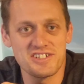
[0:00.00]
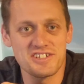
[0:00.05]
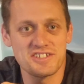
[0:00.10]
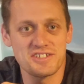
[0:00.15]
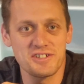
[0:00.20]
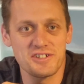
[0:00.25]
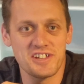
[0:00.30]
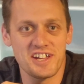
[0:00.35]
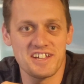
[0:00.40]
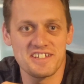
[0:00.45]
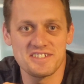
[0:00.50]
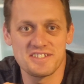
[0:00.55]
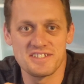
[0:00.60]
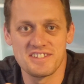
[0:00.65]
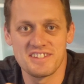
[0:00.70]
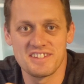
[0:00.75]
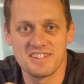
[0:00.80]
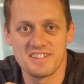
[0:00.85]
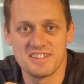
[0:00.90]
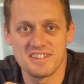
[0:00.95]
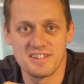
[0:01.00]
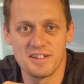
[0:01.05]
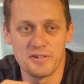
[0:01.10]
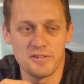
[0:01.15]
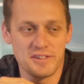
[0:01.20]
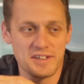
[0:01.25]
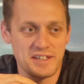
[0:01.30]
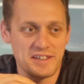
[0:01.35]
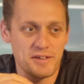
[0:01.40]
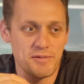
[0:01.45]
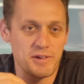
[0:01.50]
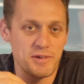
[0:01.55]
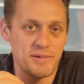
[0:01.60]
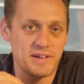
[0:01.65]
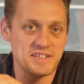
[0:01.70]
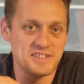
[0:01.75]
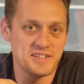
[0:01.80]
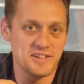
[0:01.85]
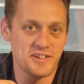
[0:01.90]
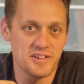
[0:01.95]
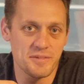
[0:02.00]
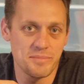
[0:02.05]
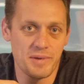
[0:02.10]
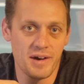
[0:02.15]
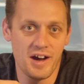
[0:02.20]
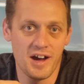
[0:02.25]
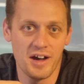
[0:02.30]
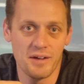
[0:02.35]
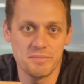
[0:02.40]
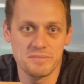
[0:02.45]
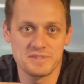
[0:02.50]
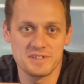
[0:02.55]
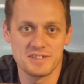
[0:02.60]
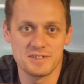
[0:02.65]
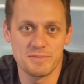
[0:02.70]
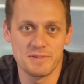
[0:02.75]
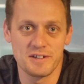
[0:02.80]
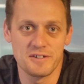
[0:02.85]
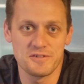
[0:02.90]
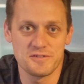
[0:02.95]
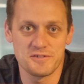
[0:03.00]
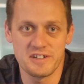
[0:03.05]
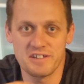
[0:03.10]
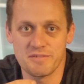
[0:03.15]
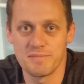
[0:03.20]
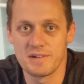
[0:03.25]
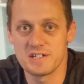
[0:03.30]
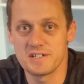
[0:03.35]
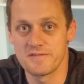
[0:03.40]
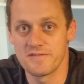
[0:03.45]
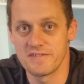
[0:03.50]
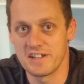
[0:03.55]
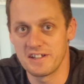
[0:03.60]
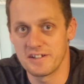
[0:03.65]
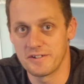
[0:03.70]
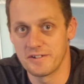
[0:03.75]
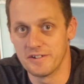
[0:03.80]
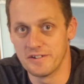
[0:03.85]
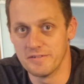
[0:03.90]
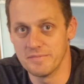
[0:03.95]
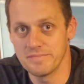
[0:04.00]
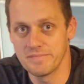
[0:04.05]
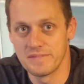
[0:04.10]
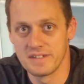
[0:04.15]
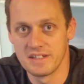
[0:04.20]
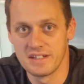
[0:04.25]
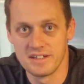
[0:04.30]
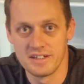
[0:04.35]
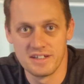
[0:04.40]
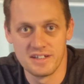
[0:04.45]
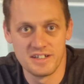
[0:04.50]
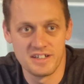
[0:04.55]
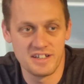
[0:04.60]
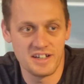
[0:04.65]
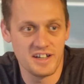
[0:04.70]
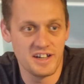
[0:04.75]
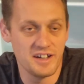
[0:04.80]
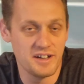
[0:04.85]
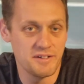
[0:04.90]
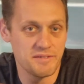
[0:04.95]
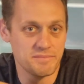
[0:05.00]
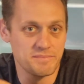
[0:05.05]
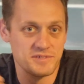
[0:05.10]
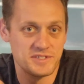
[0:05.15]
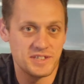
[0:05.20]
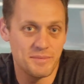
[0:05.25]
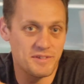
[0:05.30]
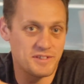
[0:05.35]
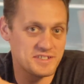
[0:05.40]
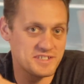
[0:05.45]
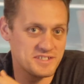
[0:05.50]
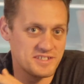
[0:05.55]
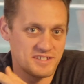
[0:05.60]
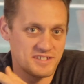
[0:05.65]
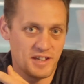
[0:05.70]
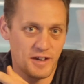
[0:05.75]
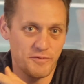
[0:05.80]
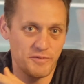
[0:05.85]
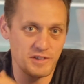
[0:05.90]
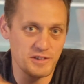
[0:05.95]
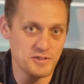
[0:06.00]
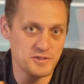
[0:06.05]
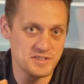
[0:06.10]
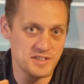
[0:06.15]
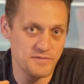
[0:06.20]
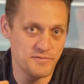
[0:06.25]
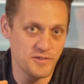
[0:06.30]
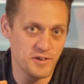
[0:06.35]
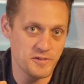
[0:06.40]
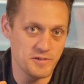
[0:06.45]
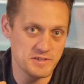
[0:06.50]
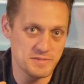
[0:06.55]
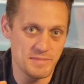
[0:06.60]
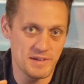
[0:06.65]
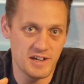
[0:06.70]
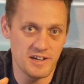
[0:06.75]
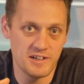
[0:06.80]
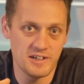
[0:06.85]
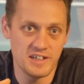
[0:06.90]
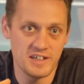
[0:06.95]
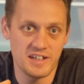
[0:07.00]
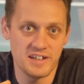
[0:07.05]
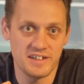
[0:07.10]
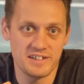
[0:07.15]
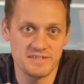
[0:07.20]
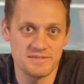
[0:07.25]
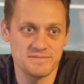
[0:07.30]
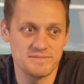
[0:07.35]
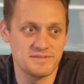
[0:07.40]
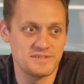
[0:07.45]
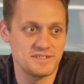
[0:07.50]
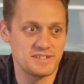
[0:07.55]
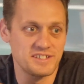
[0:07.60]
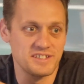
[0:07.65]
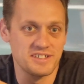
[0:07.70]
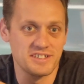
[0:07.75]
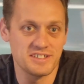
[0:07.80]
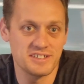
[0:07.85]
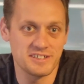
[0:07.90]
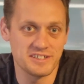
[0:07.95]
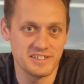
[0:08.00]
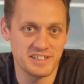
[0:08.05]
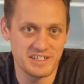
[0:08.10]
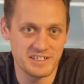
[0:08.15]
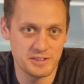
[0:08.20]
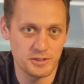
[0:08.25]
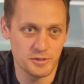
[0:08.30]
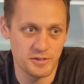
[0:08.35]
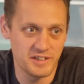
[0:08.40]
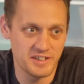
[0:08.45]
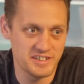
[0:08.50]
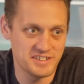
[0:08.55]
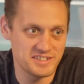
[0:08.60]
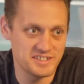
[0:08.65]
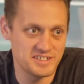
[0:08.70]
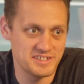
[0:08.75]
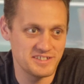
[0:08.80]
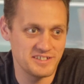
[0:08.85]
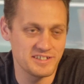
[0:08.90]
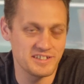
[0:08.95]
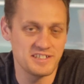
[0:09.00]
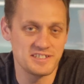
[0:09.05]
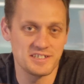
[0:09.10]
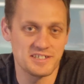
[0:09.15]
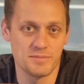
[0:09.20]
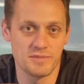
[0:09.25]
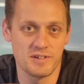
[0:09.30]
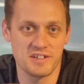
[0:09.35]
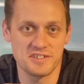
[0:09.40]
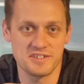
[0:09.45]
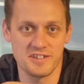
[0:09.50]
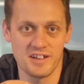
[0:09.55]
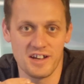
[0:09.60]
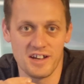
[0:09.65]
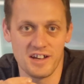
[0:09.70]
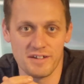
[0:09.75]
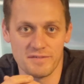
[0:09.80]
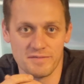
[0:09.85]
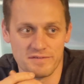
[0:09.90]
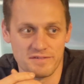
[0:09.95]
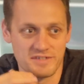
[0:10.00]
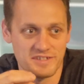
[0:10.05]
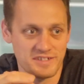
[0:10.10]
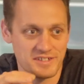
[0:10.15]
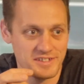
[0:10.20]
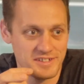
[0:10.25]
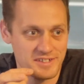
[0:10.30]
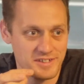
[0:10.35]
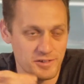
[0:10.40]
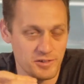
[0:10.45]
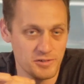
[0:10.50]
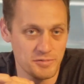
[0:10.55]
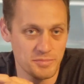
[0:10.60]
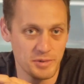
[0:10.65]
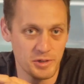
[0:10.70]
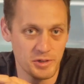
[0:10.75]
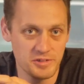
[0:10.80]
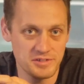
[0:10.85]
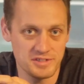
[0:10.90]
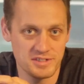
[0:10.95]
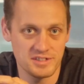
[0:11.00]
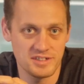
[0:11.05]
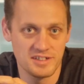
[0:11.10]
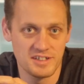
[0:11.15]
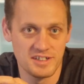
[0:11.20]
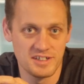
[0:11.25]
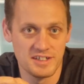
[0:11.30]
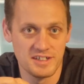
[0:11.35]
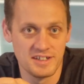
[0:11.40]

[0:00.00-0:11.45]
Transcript: Just so you guys don't think that we wasted all the pop, since we don't drink much of it at home. Some of the stuff we used it for was marinating, cleaning toilets, cleaning some rust off, old bolts.